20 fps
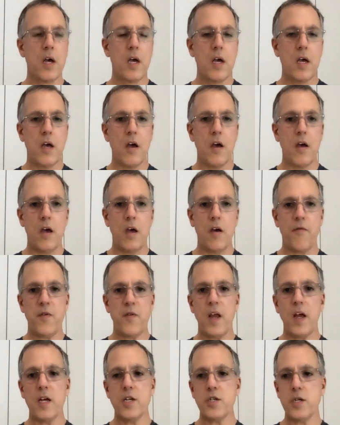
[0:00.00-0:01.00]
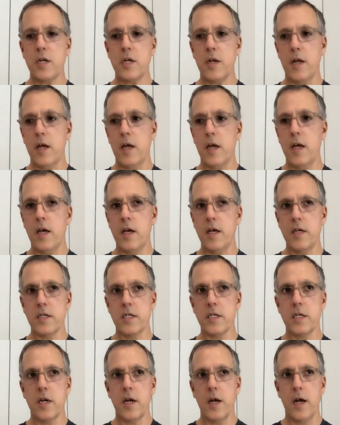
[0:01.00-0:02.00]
if an agent is,